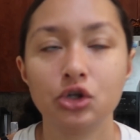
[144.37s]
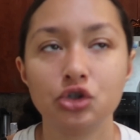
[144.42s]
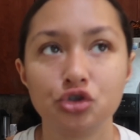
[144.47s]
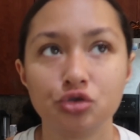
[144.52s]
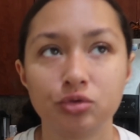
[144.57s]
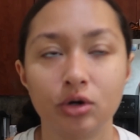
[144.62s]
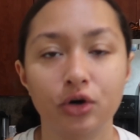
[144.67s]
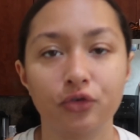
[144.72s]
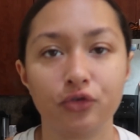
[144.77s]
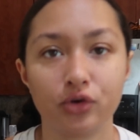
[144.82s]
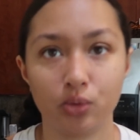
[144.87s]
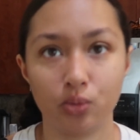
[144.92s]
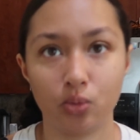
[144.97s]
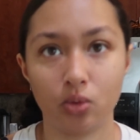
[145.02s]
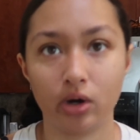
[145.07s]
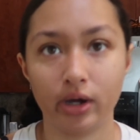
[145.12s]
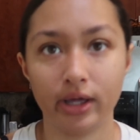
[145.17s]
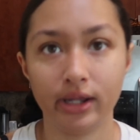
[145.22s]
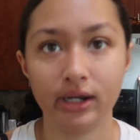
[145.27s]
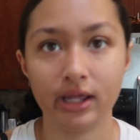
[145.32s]
12 or
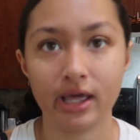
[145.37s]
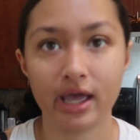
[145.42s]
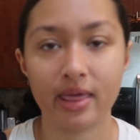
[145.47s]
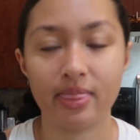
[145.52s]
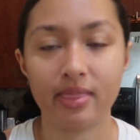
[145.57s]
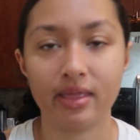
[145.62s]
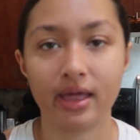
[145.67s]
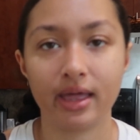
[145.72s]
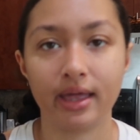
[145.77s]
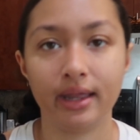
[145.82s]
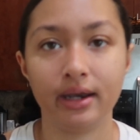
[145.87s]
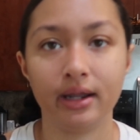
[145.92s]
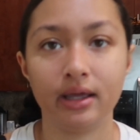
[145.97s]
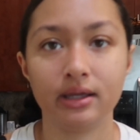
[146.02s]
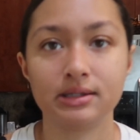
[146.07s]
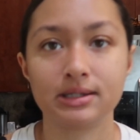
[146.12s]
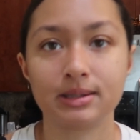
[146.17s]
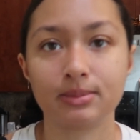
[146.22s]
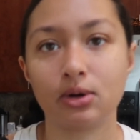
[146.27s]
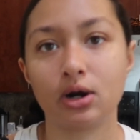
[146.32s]
1, and
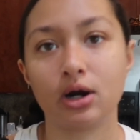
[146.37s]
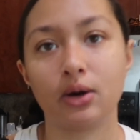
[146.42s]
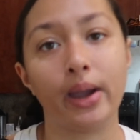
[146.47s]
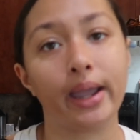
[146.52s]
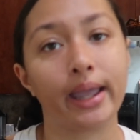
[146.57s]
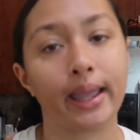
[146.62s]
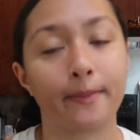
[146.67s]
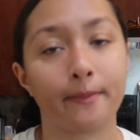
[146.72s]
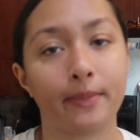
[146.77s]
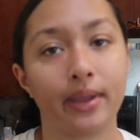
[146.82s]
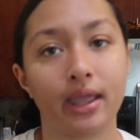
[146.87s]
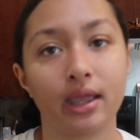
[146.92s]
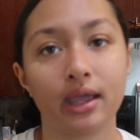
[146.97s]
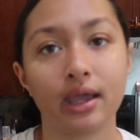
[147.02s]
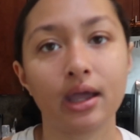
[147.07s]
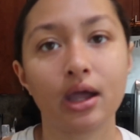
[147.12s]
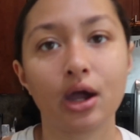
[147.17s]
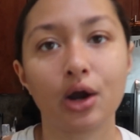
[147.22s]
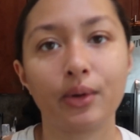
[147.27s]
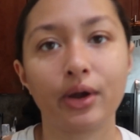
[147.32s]
then tomorrow I can bake
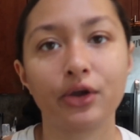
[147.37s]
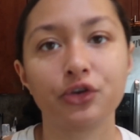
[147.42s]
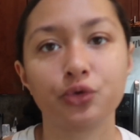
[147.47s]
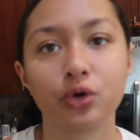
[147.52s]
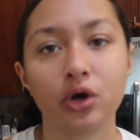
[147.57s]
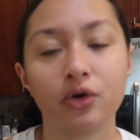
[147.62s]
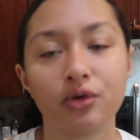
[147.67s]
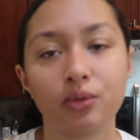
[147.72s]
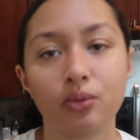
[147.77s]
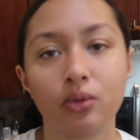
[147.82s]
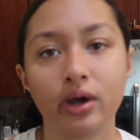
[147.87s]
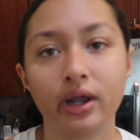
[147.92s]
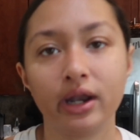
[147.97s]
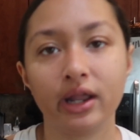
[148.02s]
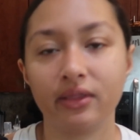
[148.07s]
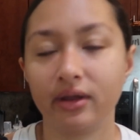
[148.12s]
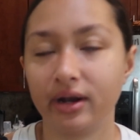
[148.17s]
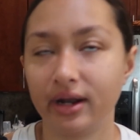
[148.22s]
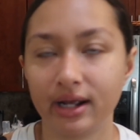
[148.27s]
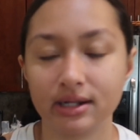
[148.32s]
it around 12 or 1,
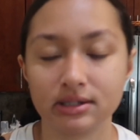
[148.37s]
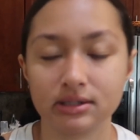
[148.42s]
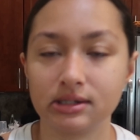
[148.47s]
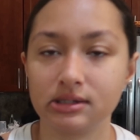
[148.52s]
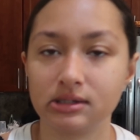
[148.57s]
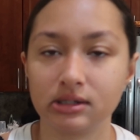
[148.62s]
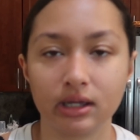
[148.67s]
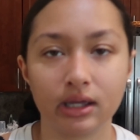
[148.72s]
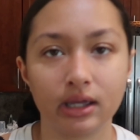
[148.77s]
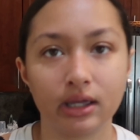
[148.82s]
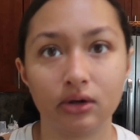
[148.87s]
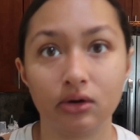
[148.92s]
and then it has to sit.